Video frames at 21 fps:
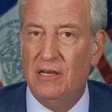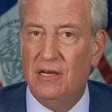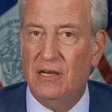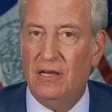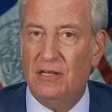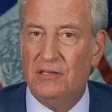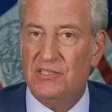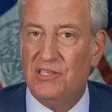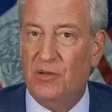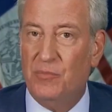
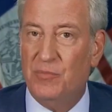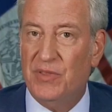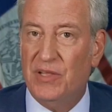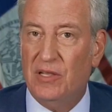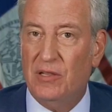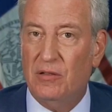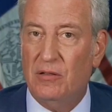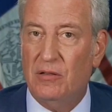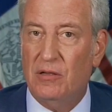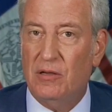yes. Uh,
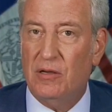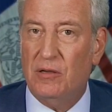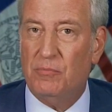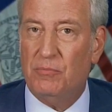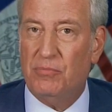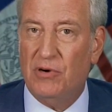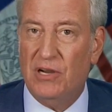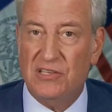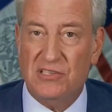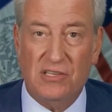something uh,
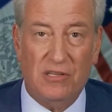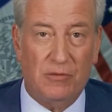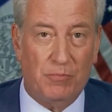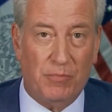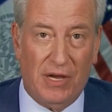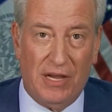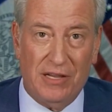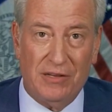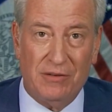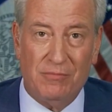
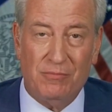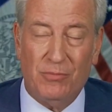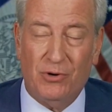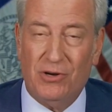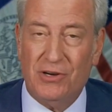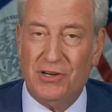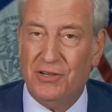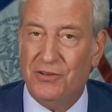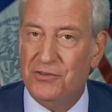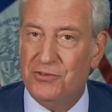President Biden
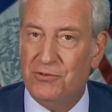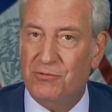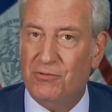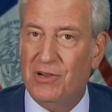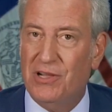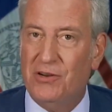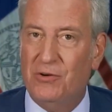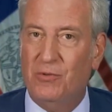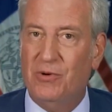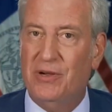bought into
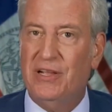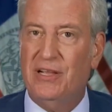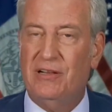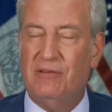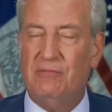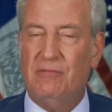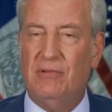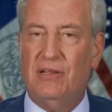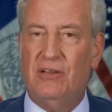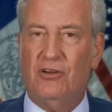right away
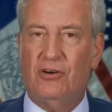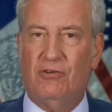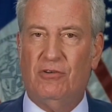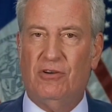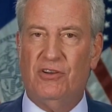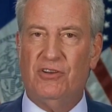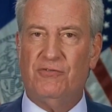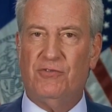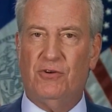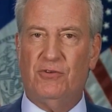and
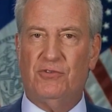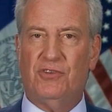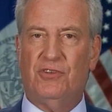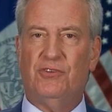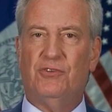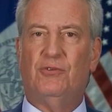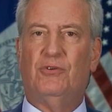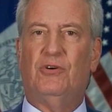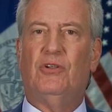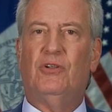encouraged folks to
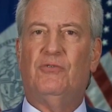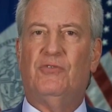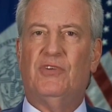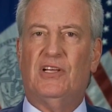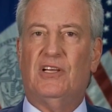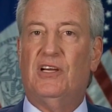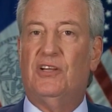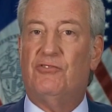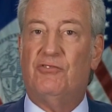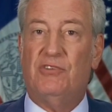do all over
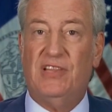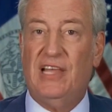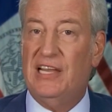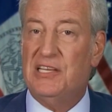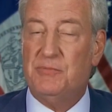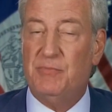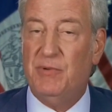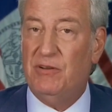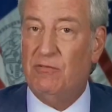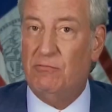the country.
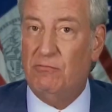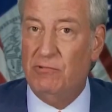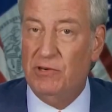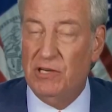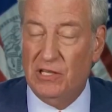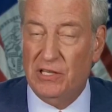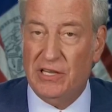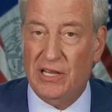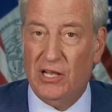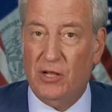That's been
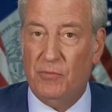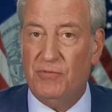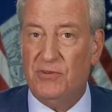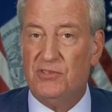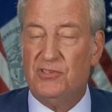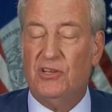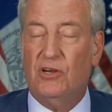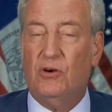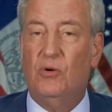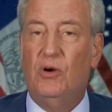really
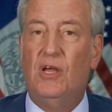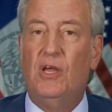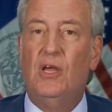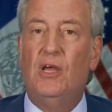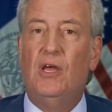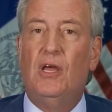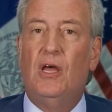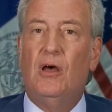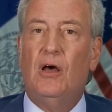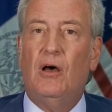helpful. So
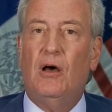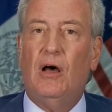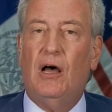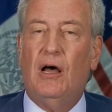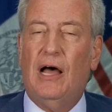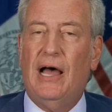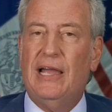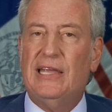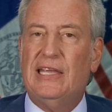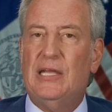
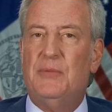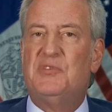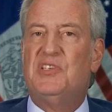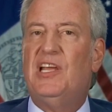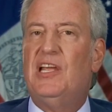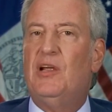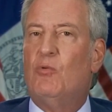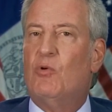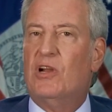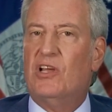uh, I keep
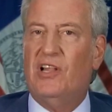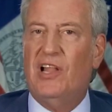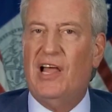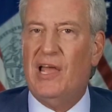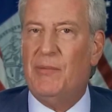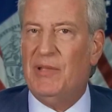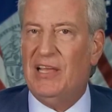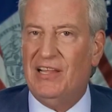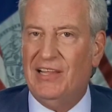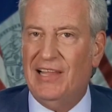saying we're
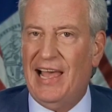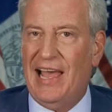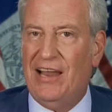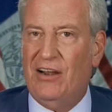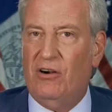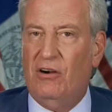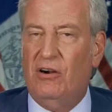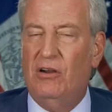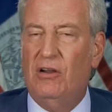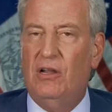climbing a
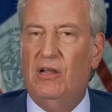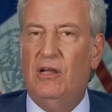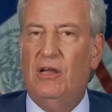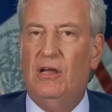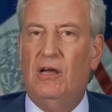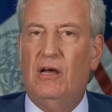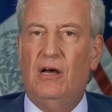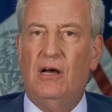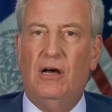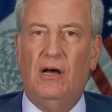ladder
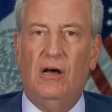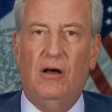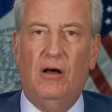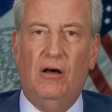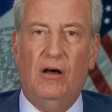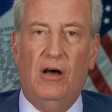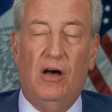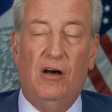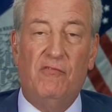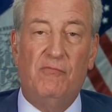
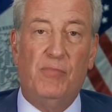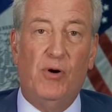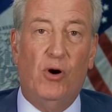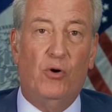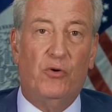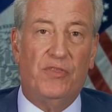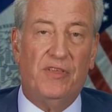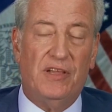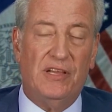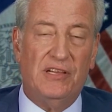uh, of
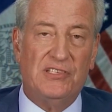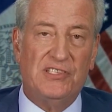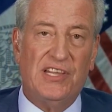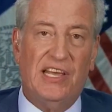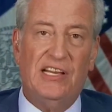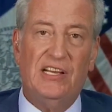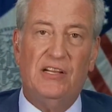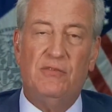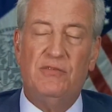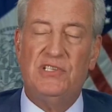both
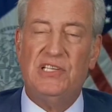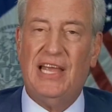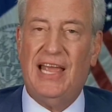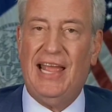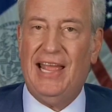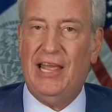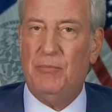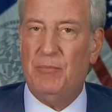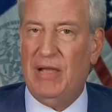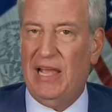incentives
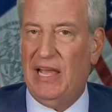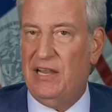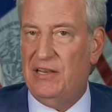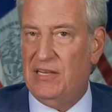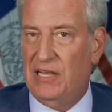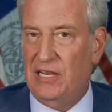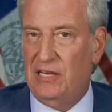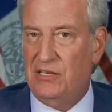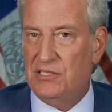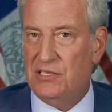and
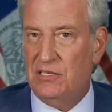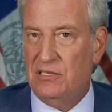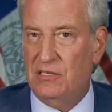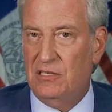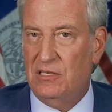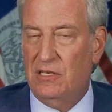mandates